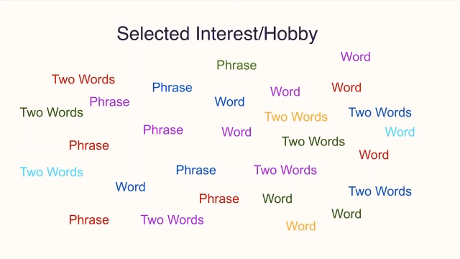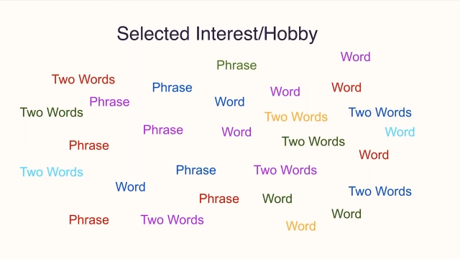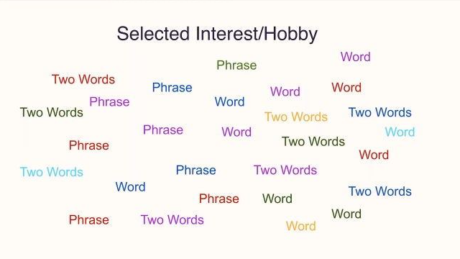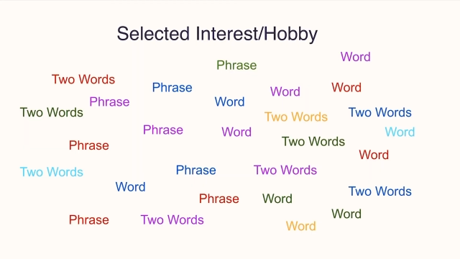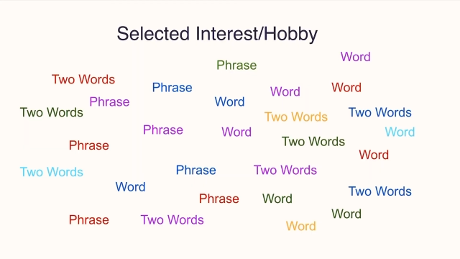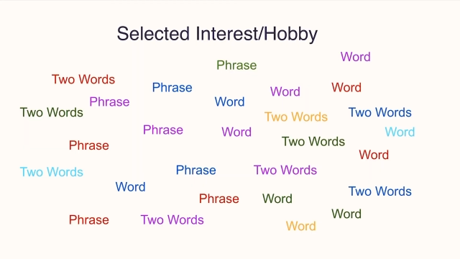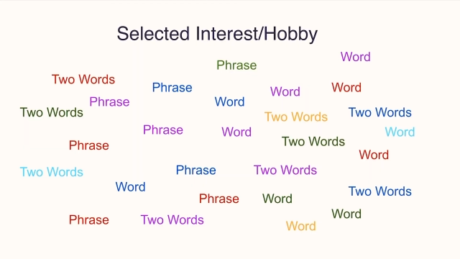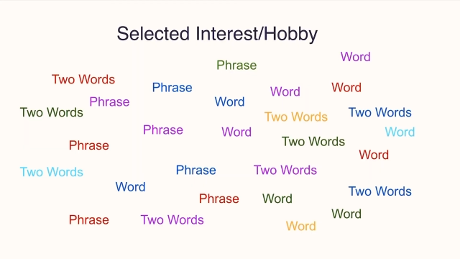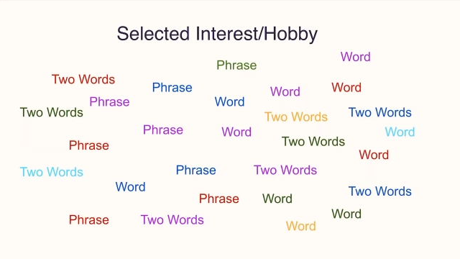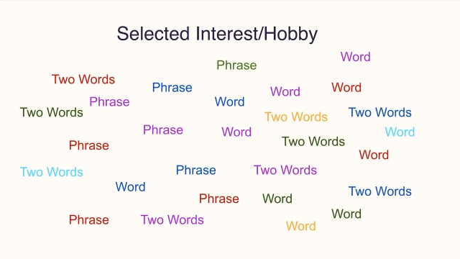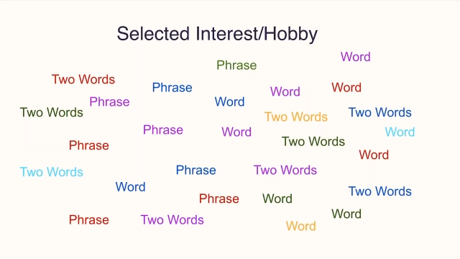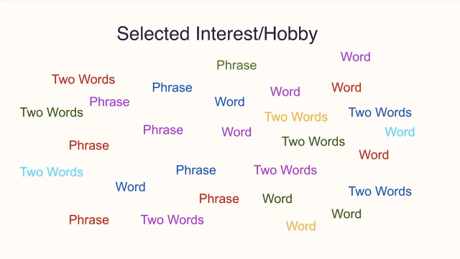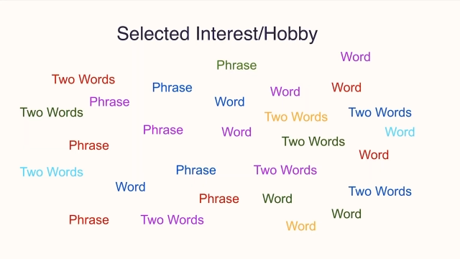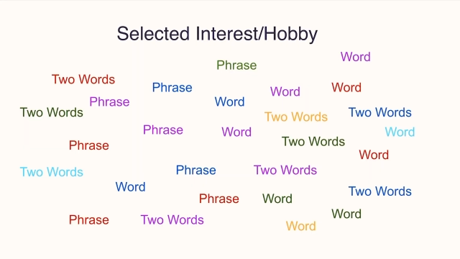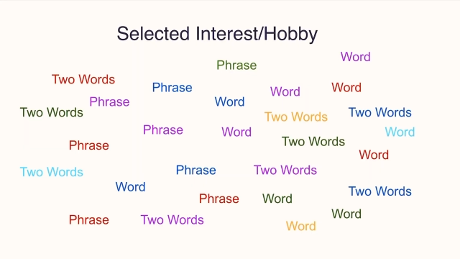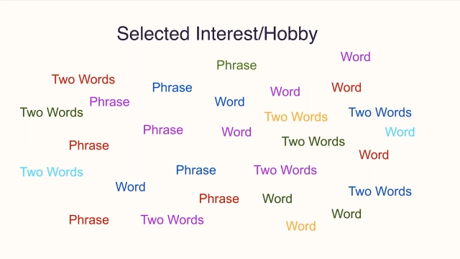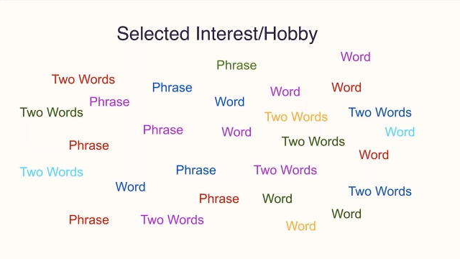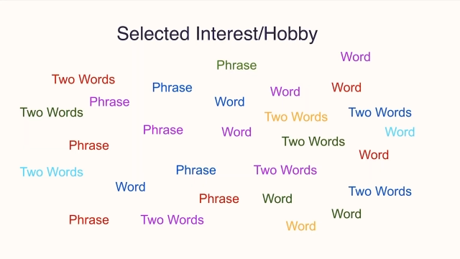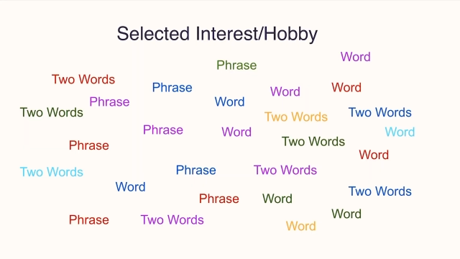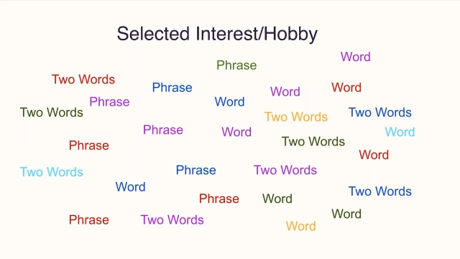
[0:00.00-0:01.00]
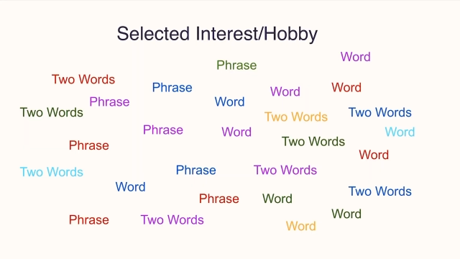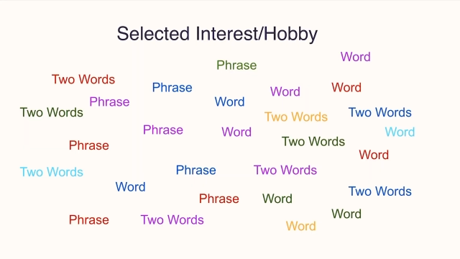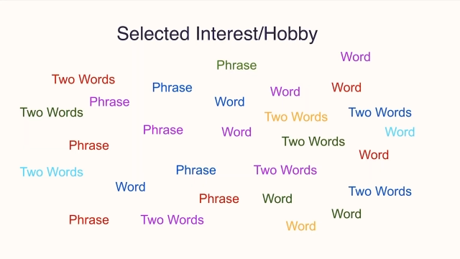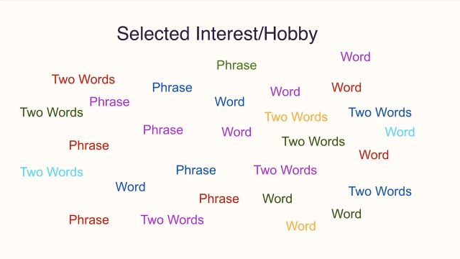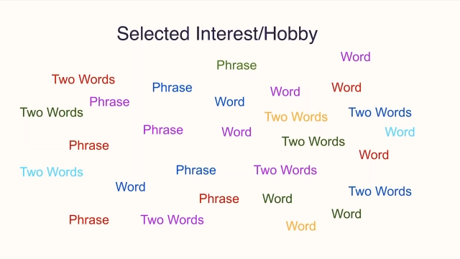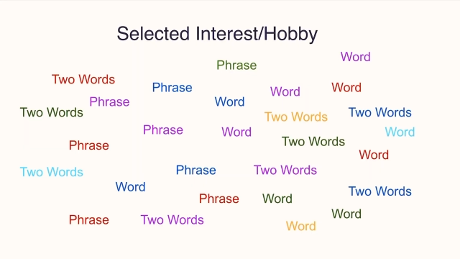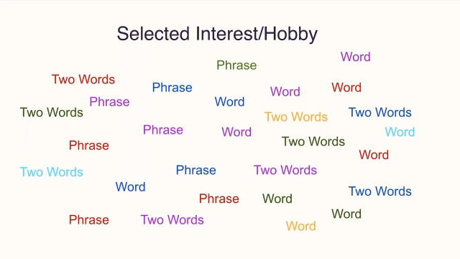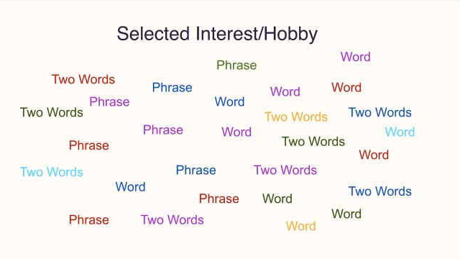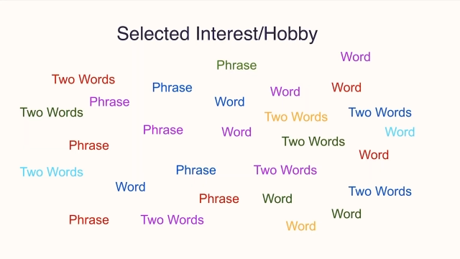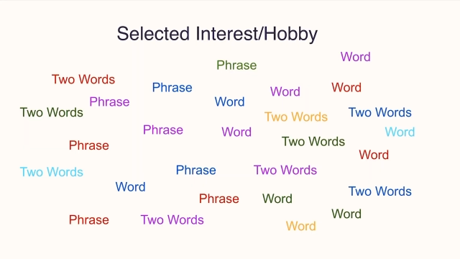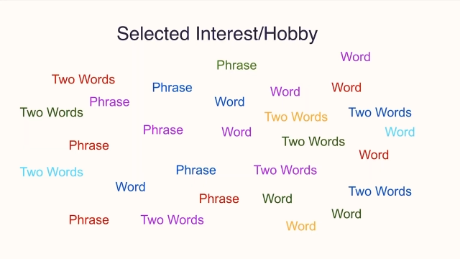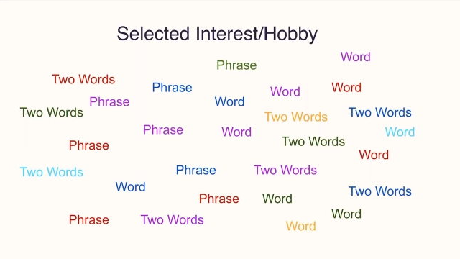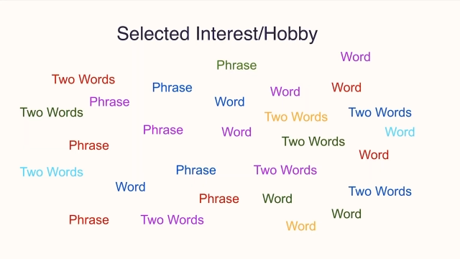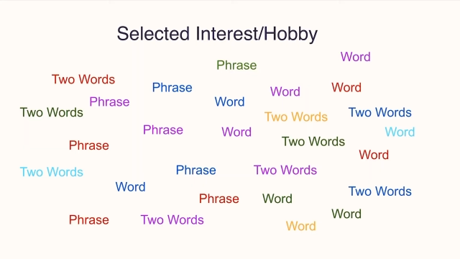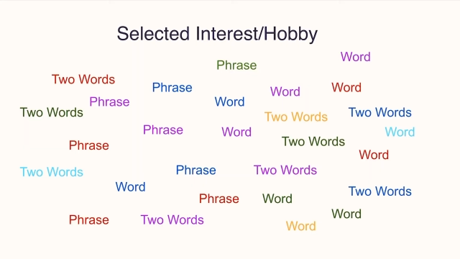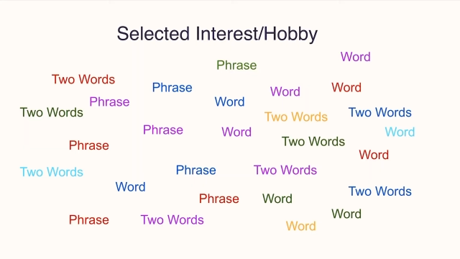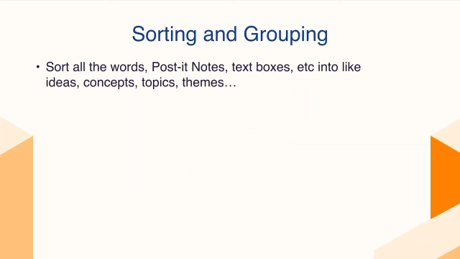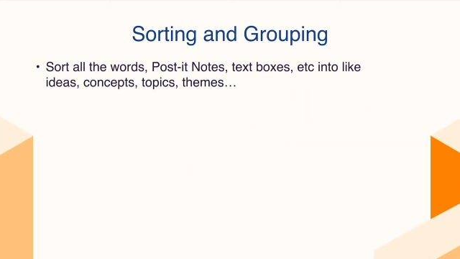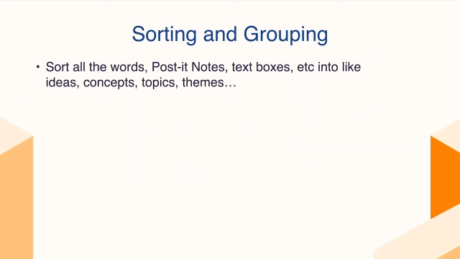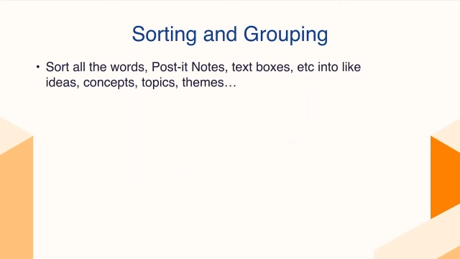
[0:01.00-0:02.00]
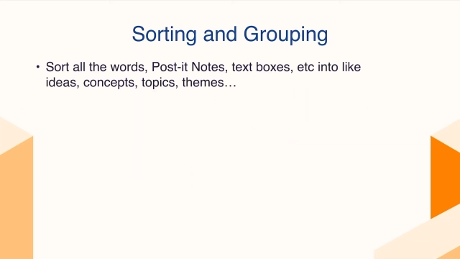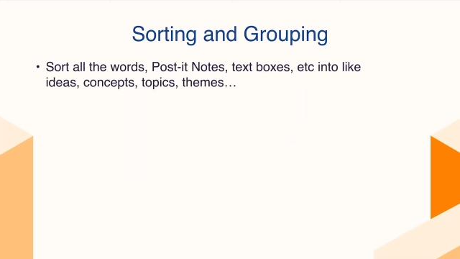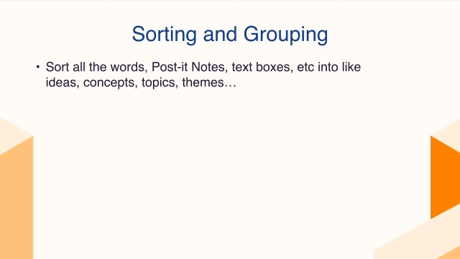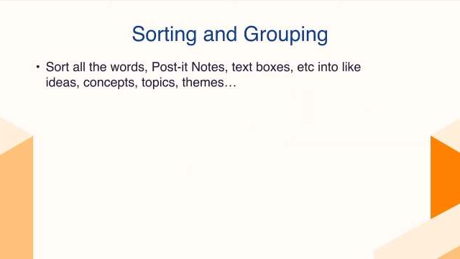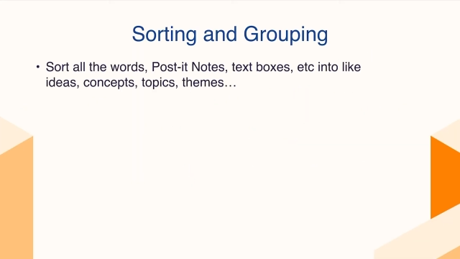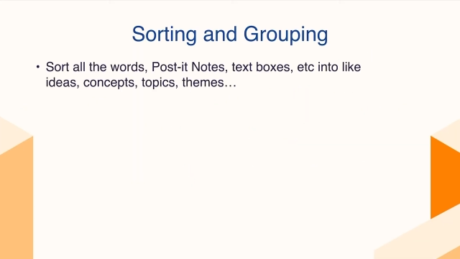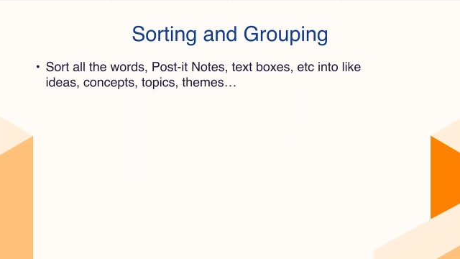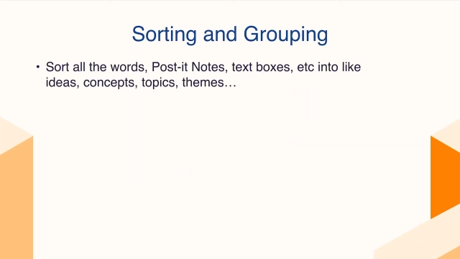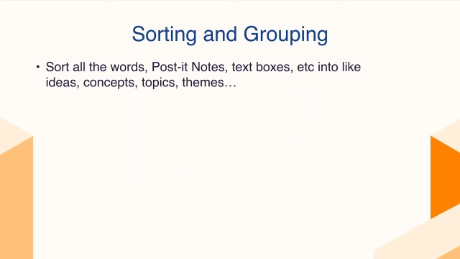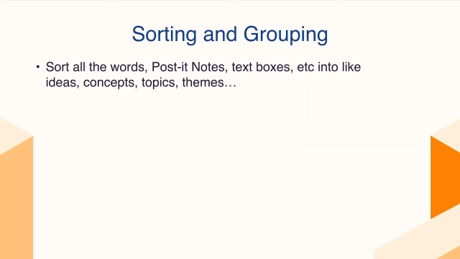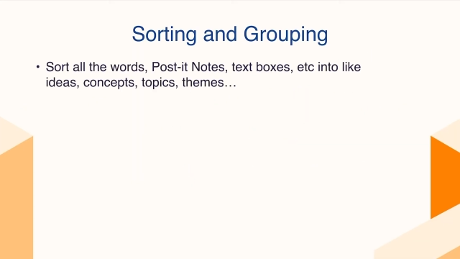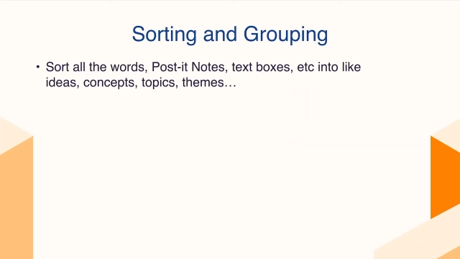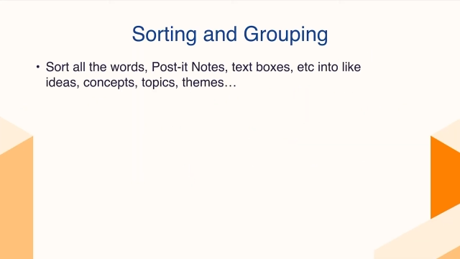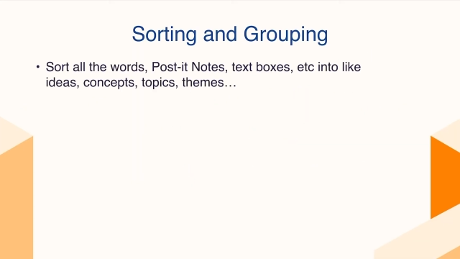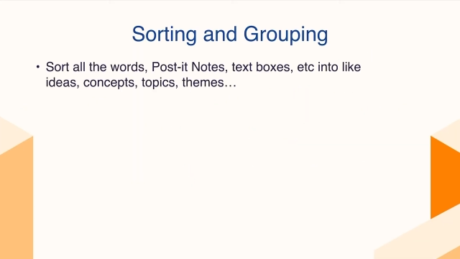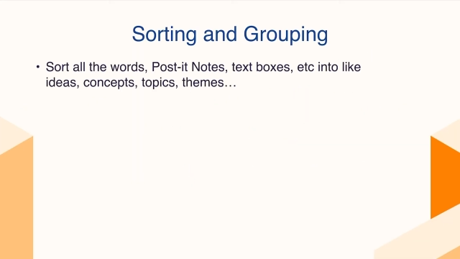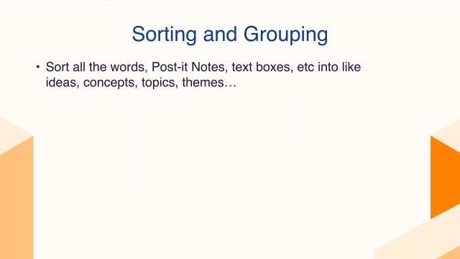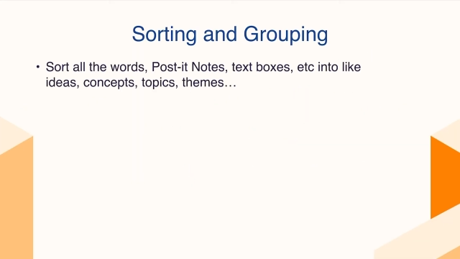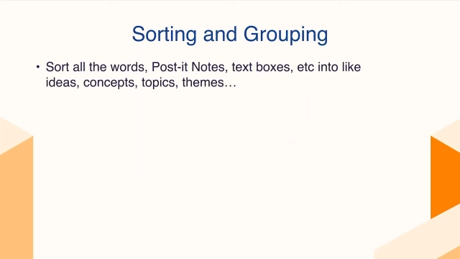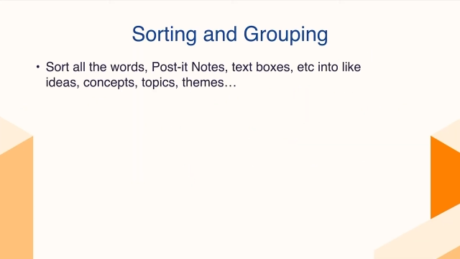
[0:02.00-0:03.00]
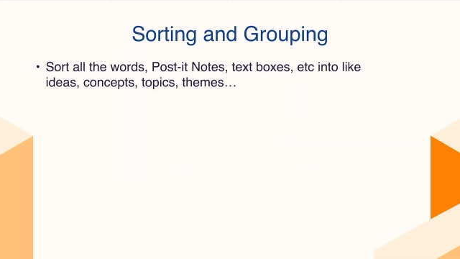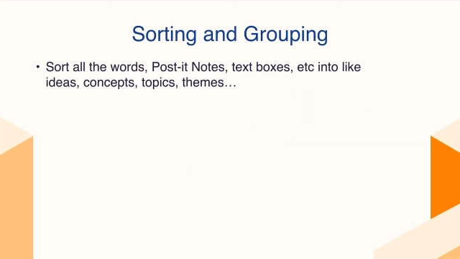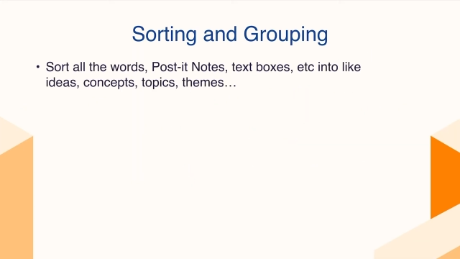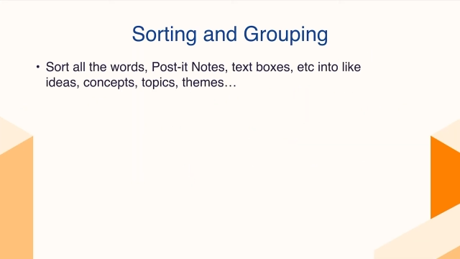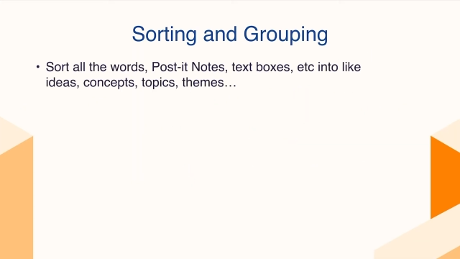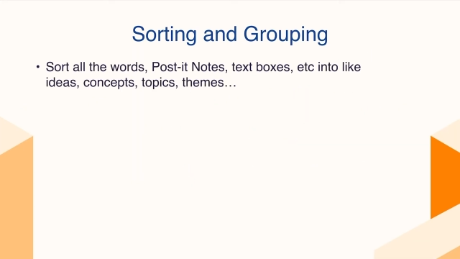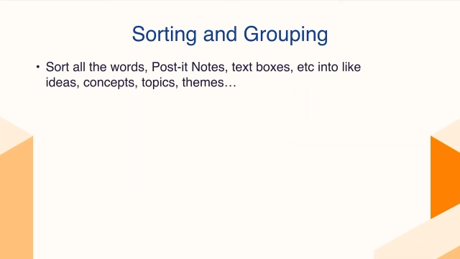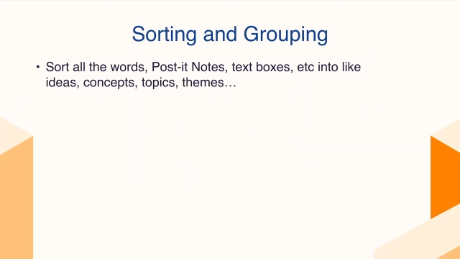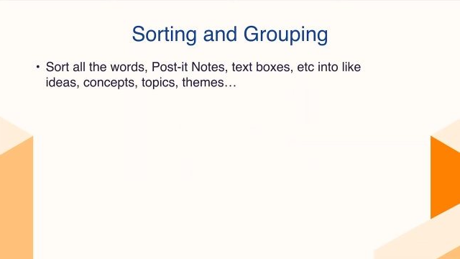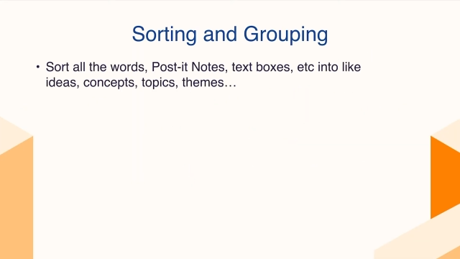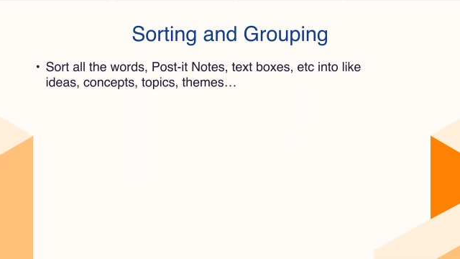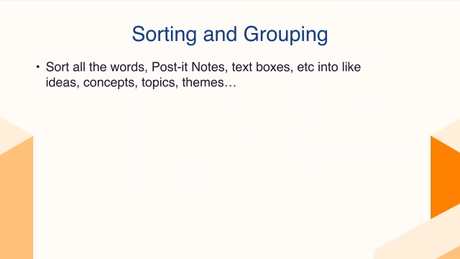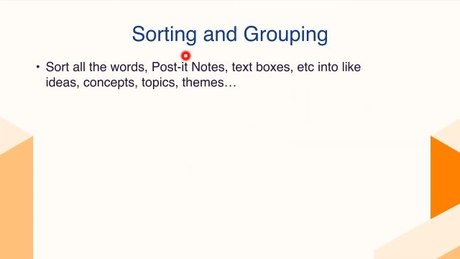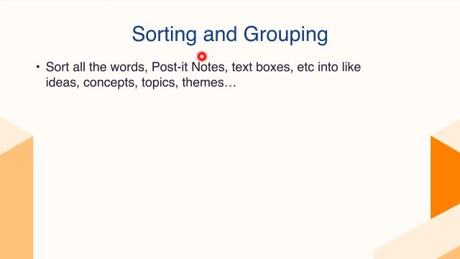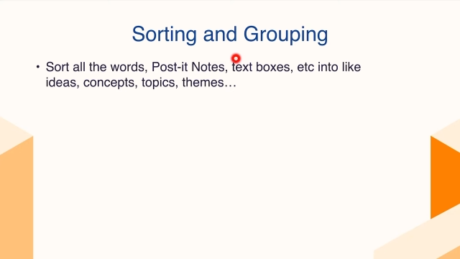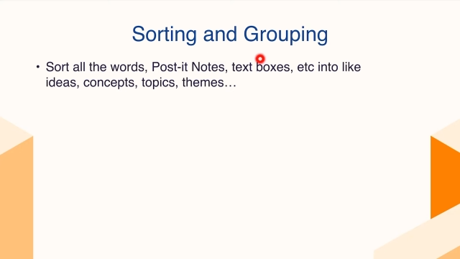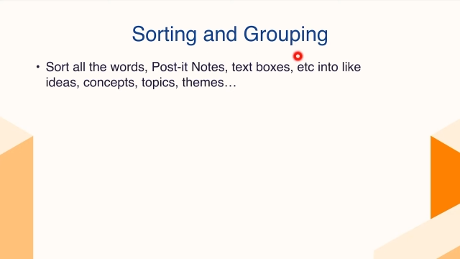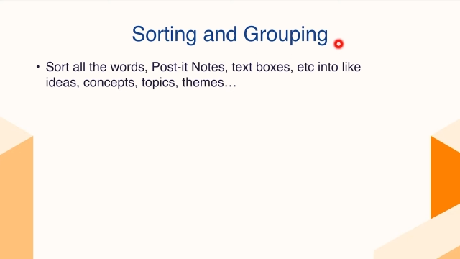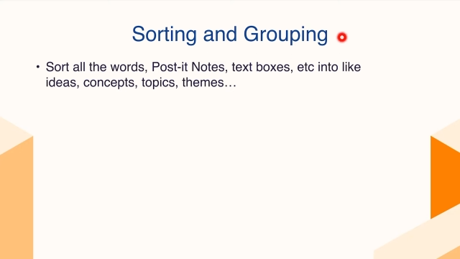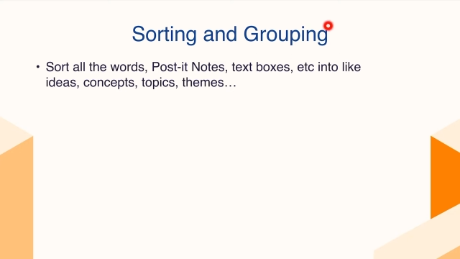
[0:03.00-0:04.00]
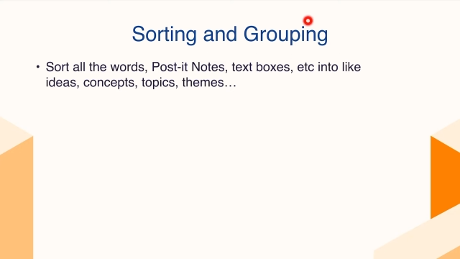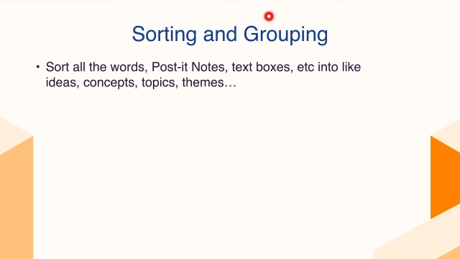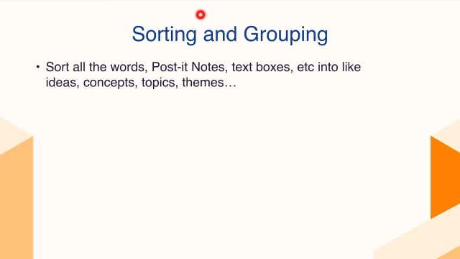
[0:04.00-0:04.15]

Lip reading: No face is visible, so there are no lips to read.